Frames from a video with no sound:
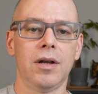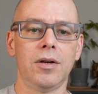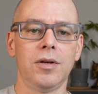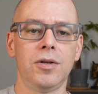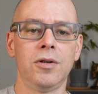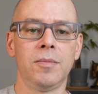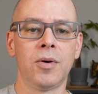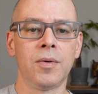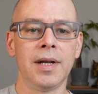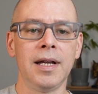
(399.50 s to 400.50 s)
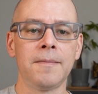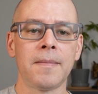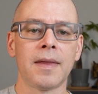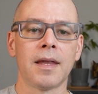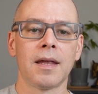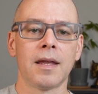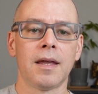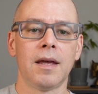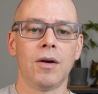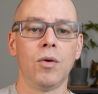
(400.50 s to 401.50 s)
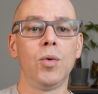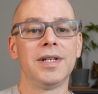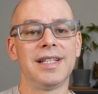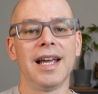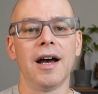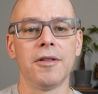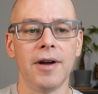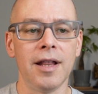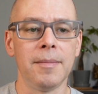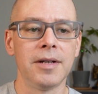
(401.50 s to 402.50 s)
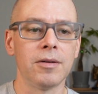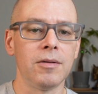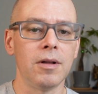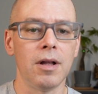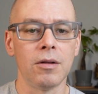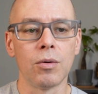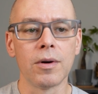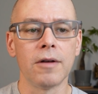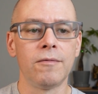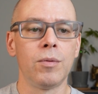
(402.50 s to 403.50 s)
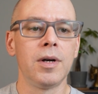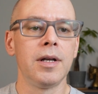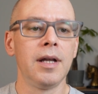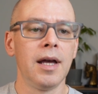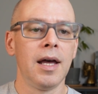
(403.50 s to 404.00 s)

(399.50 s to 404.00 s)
Shumonui, who is the other elemental lord of wood.